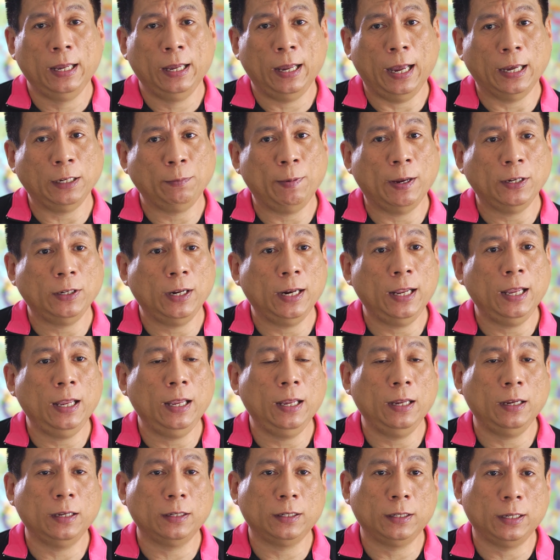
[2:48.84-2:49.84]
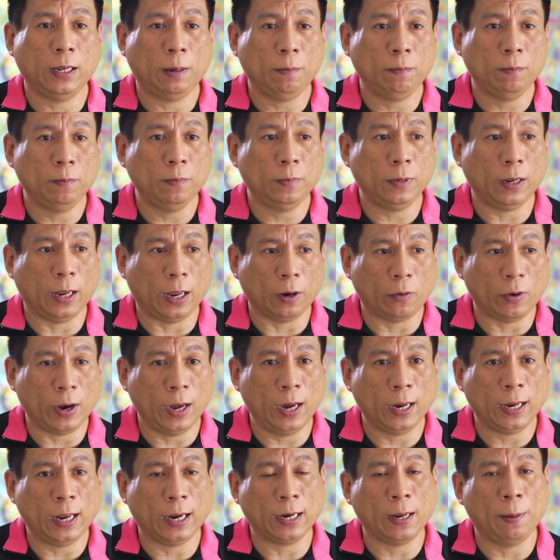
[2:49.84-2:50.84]
Especially some
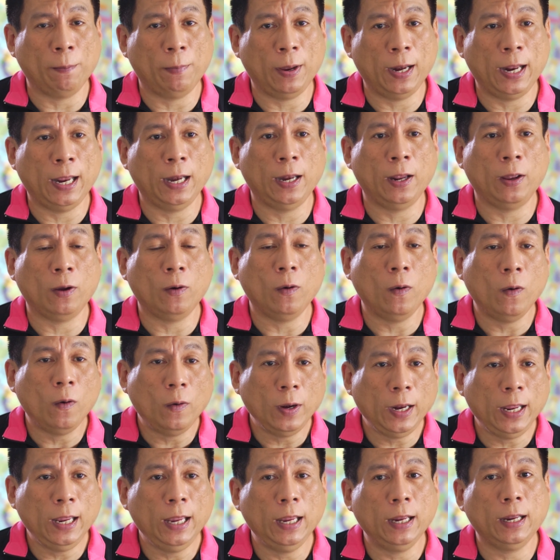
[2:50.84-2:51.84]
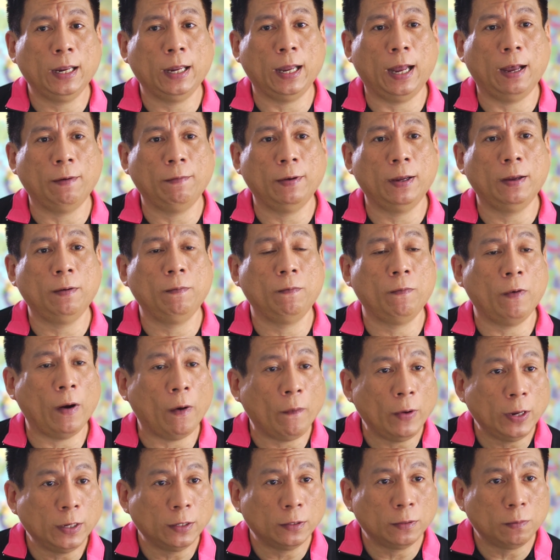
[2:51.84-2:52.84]
credit card company, they only cover
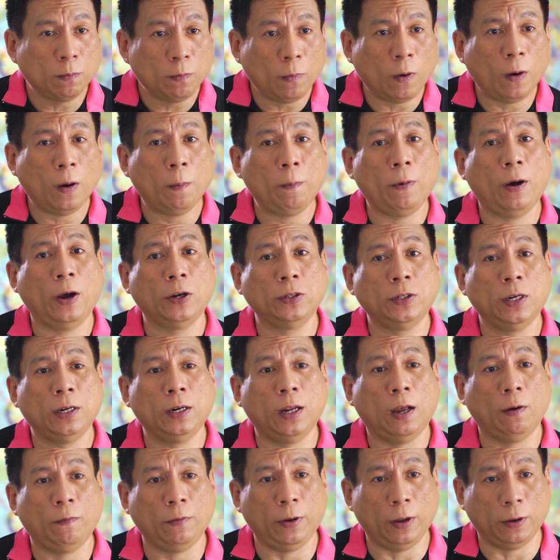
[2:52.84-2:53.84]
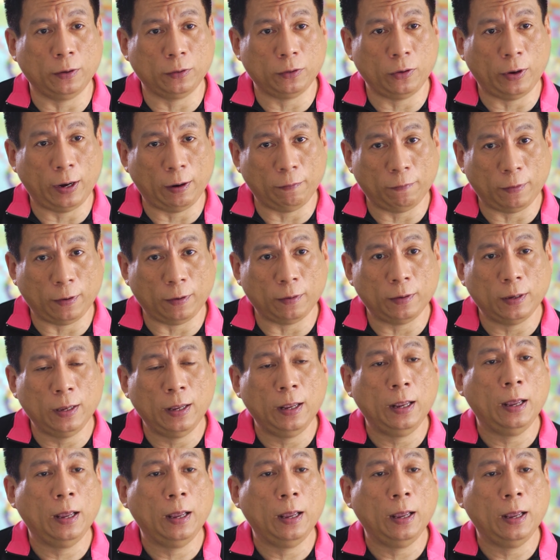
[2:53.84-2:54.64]
very small portion of your travel,